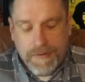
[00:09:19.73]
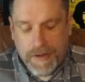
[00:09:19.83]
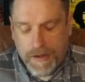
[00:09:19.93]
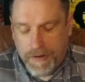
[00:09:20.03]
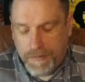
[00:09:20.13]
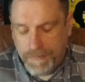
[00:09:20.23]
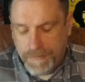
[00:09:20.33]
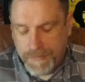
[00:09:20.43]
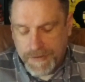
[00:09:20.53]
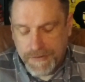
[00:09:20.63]
um,
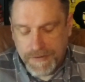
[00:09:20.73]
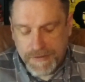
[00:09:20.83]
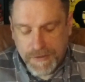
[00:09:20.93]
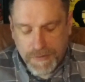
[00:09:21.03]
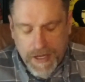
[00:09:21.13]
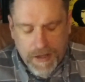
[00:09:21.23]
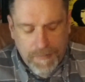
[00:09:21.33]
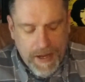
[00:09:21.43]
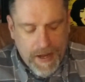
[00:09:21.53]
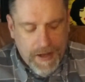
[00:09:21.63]

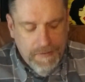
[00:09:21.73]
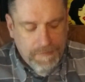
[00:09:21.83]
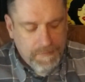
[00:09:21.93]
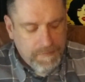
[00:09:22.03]
SoCal band,